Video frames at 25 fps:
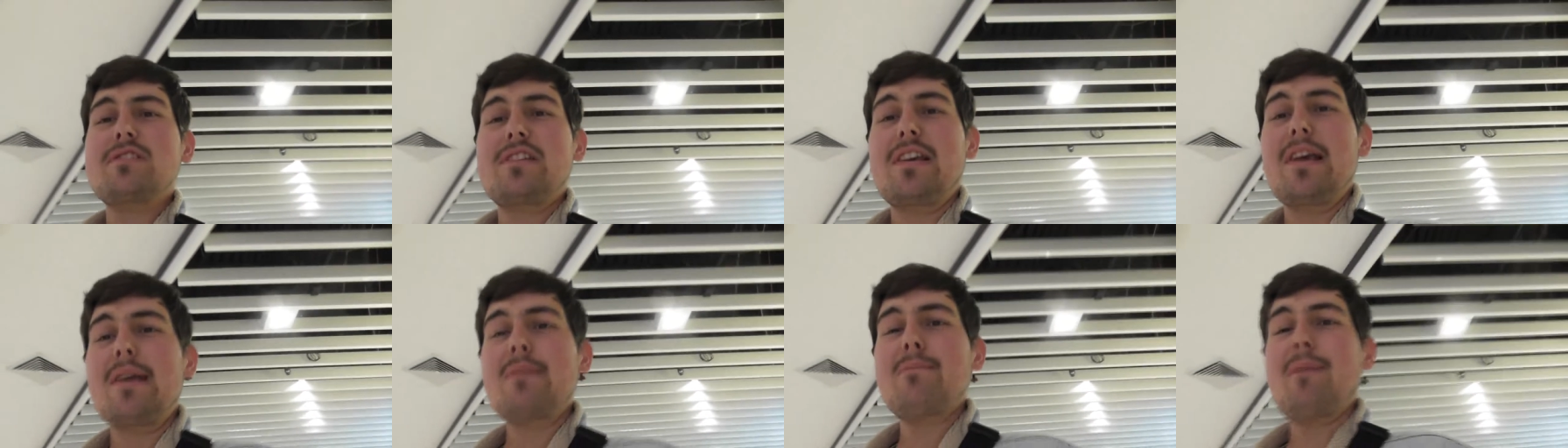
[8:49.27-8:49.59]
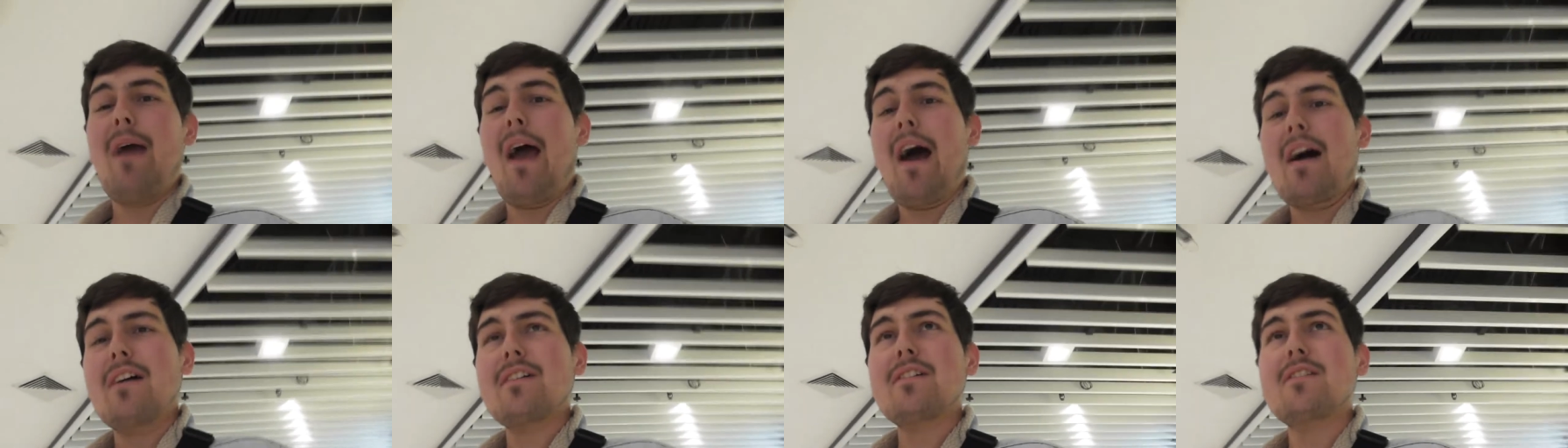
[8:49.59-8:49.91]
Tim
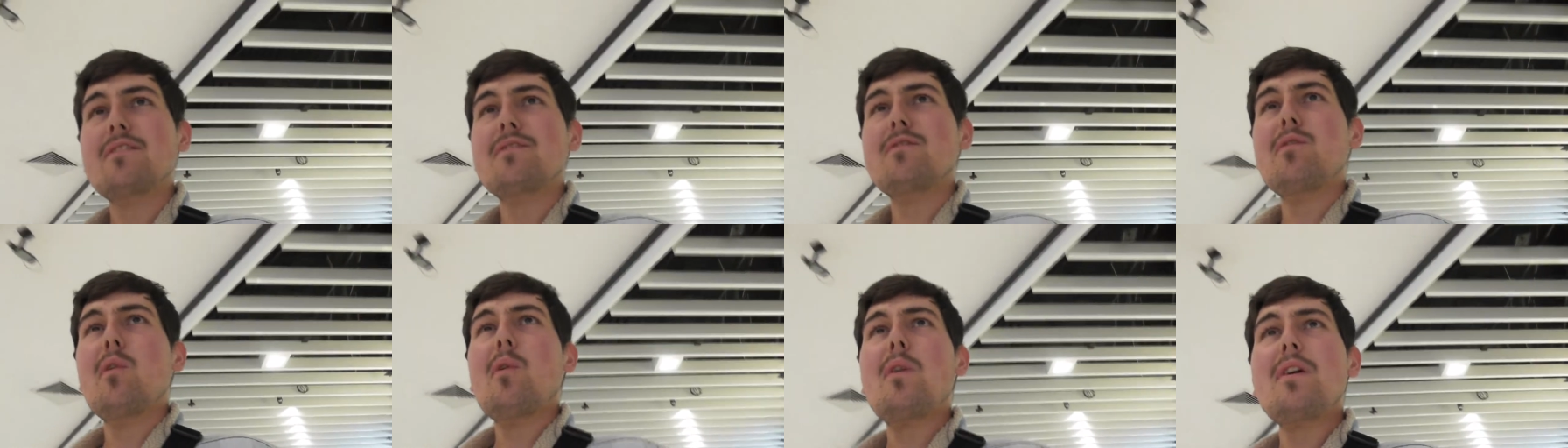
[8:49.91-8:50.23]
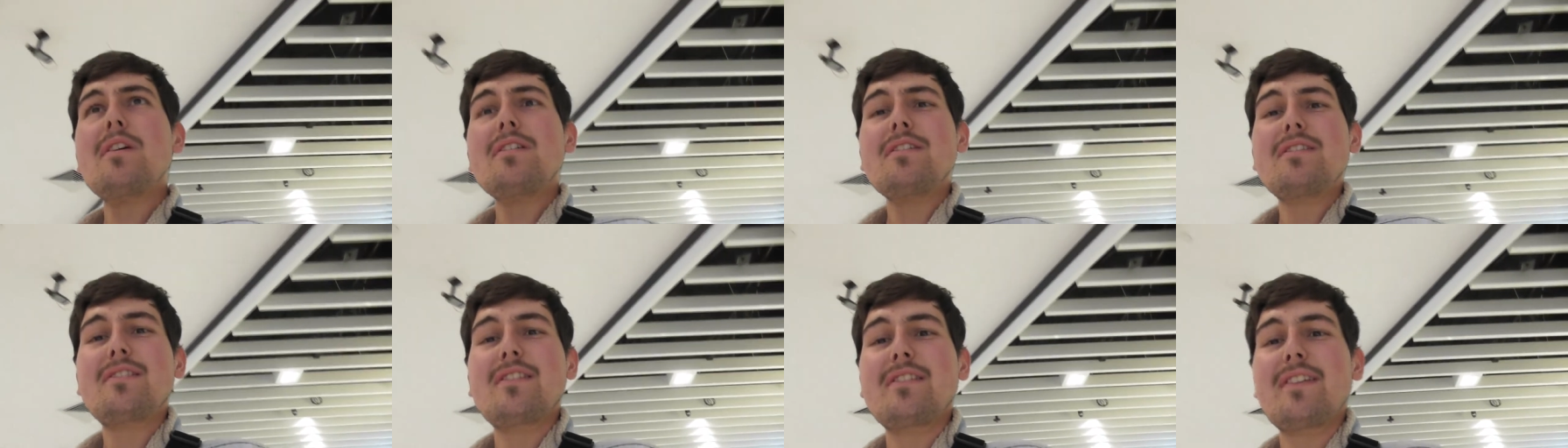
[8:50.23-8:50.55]
Allen
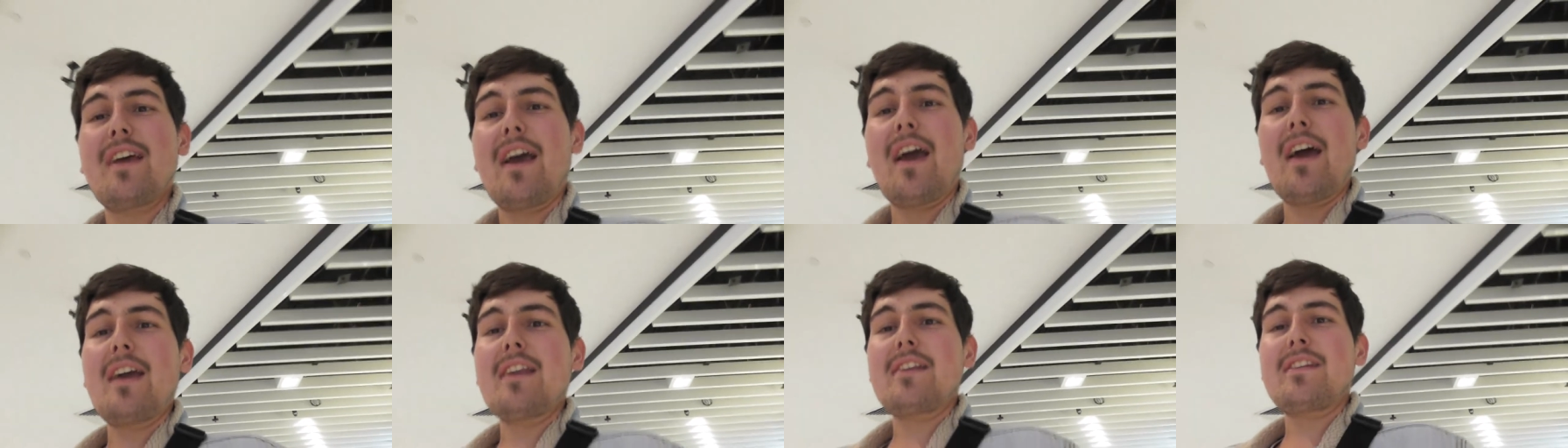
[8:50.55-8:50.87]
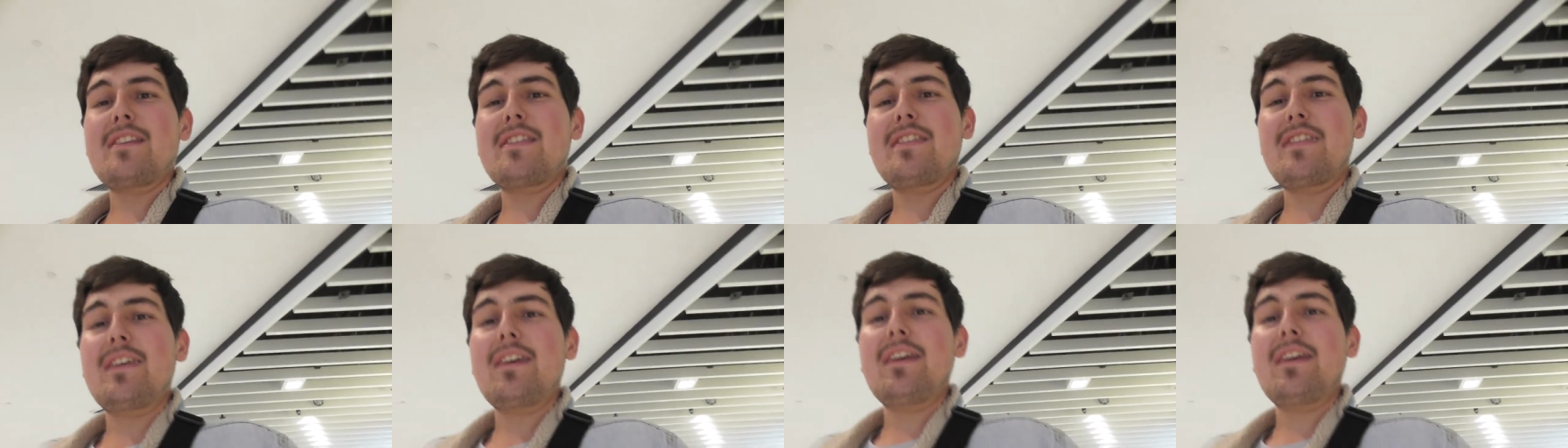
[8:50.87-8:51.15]
voice and